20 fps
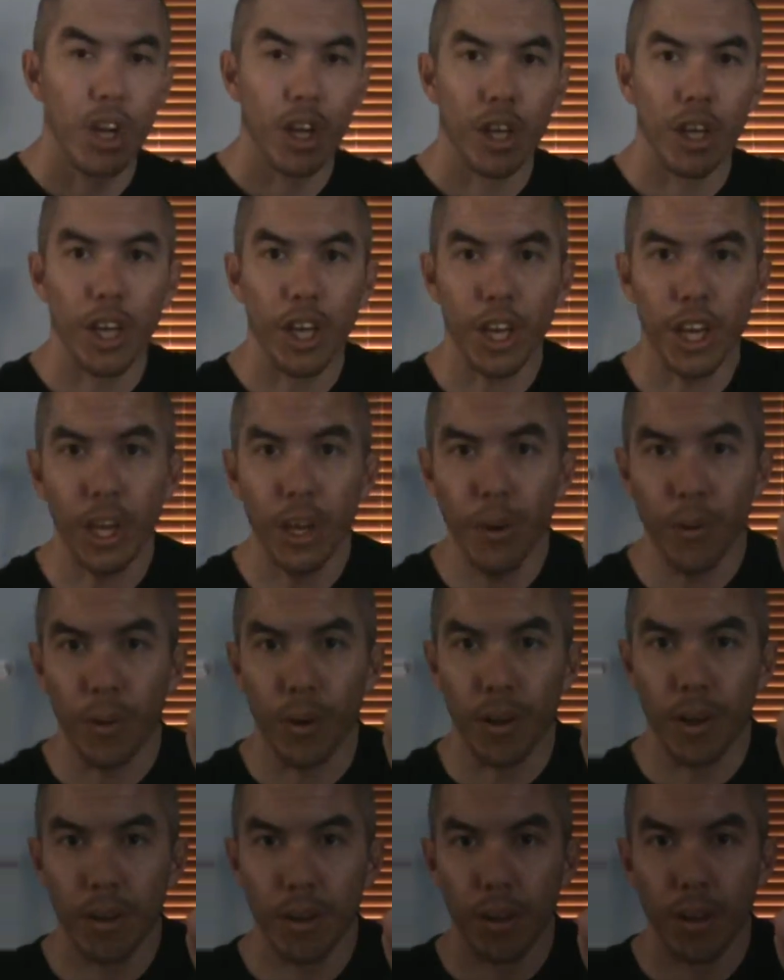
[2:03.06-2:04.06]
Q,
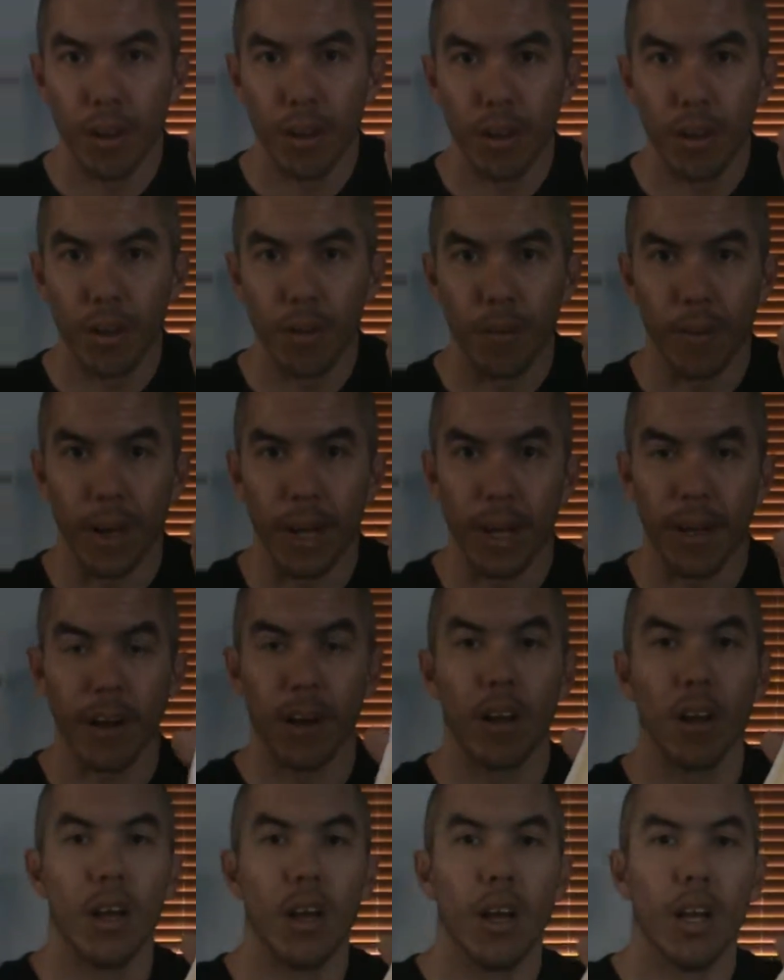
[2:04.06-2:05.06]
right
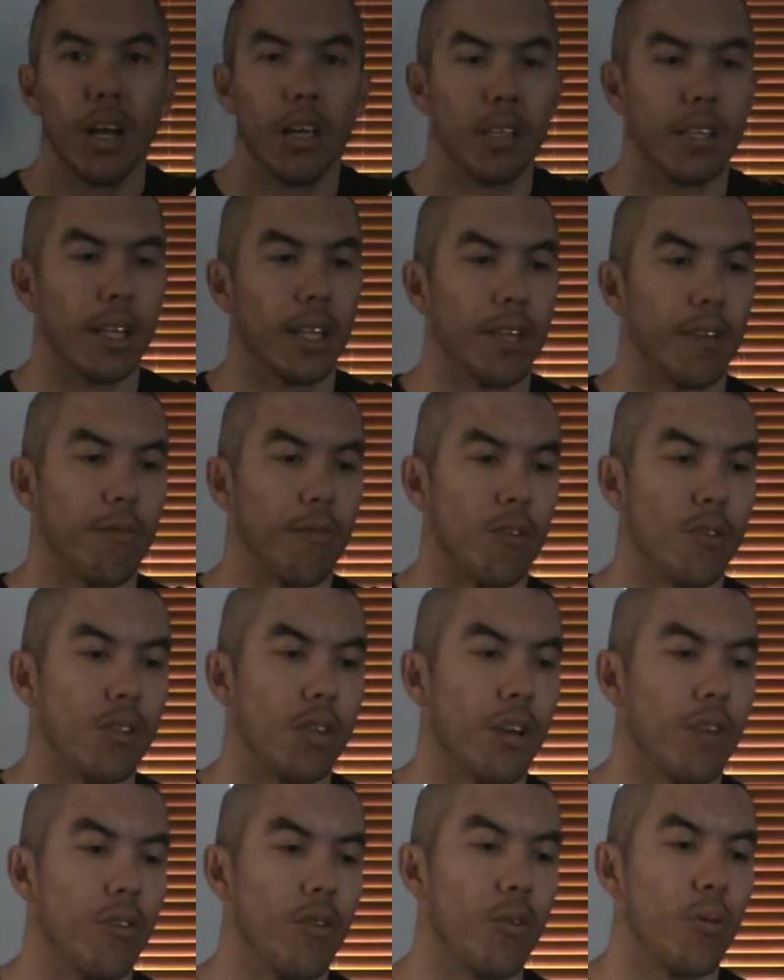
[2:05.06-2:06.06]
here, is like the first
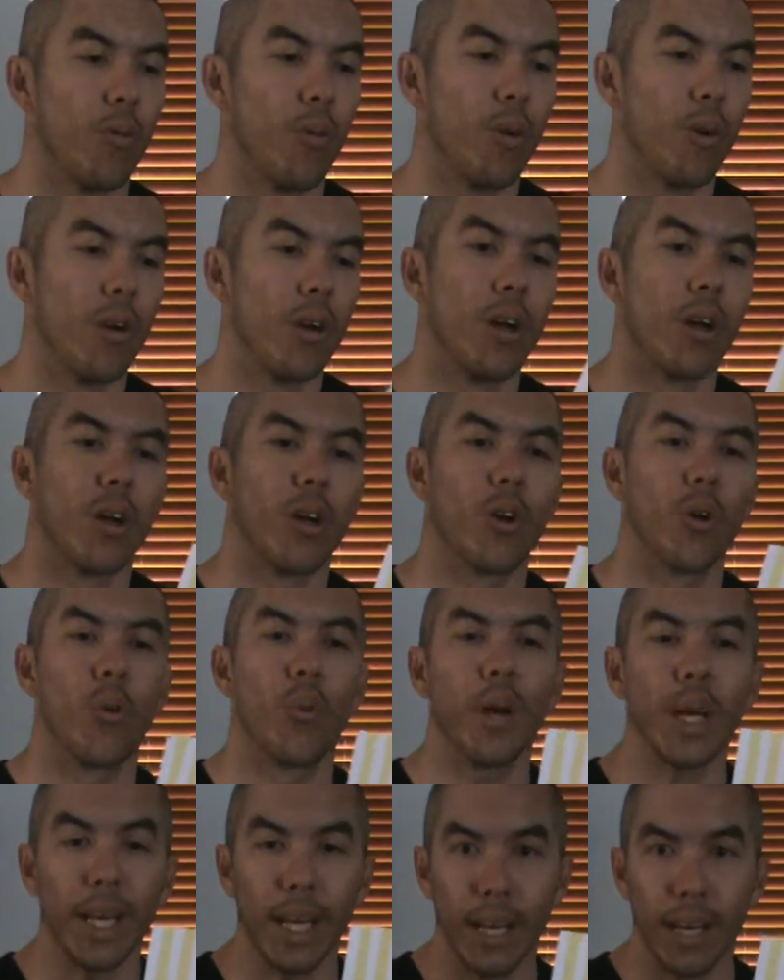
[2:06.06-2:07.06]
letter in the word
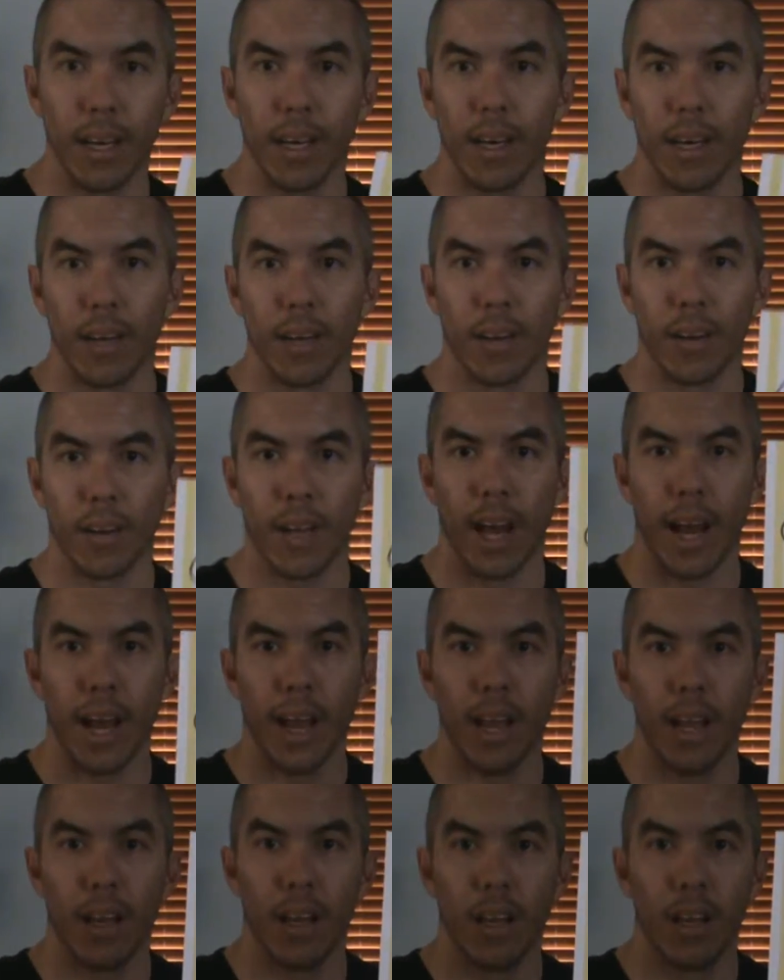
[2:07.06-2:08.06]
queen. Okay.